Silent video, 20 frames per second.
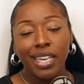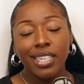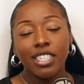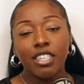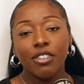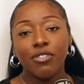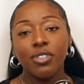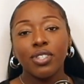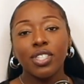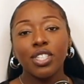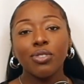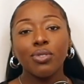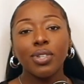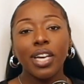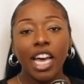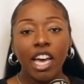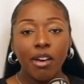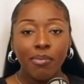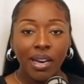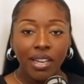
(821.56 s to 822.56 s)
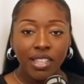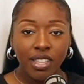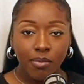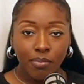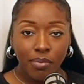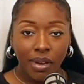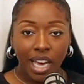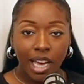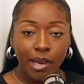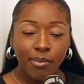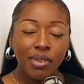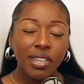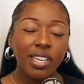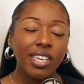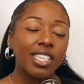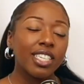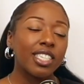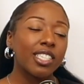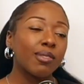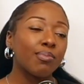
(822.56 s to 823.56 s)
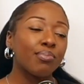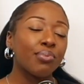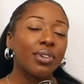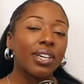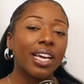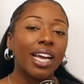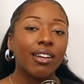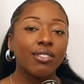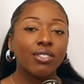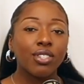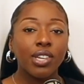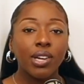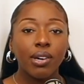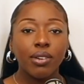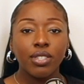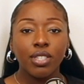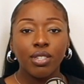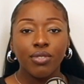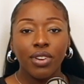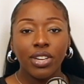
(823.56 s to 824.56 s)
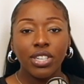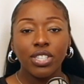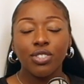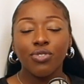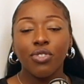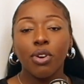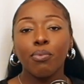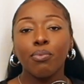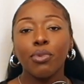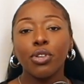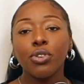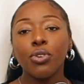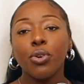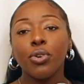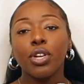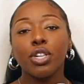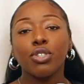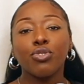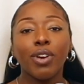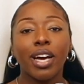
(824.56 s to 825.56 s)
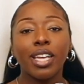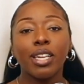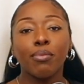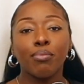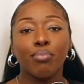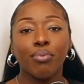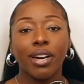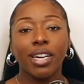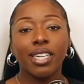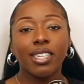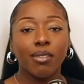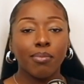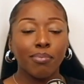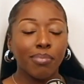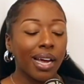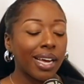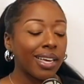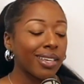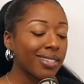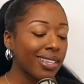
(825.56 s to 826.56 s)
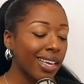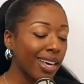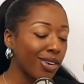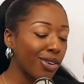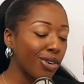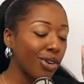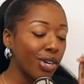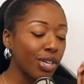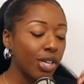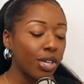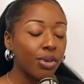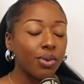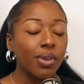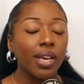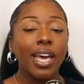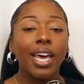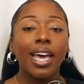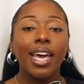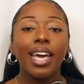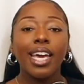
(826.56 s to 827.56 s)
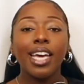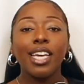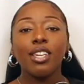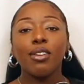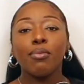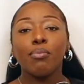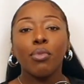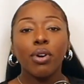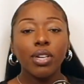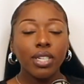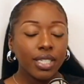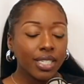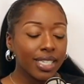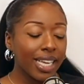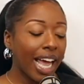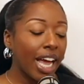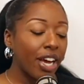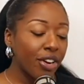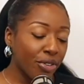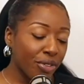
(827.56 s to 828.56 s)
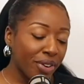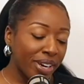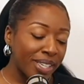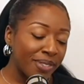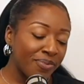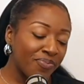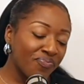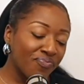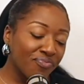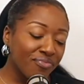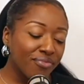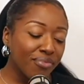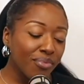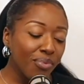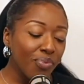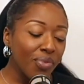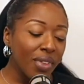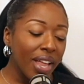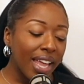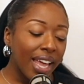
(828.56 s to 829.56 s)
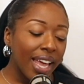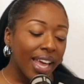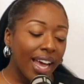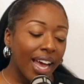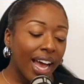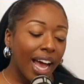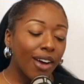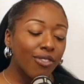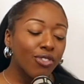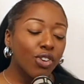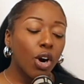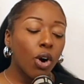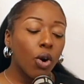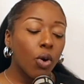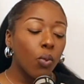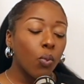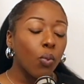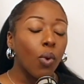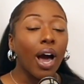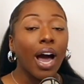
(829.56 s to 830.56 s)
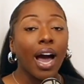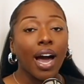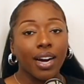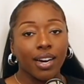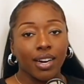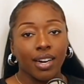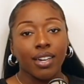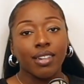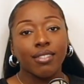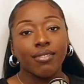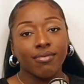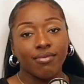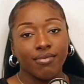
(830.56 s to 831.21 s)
So if you still care about the babe, you're going to spring out to go to a restaurant, but you're not trying to break the bank. So I got you. In the modest category, I've got Oaxaca.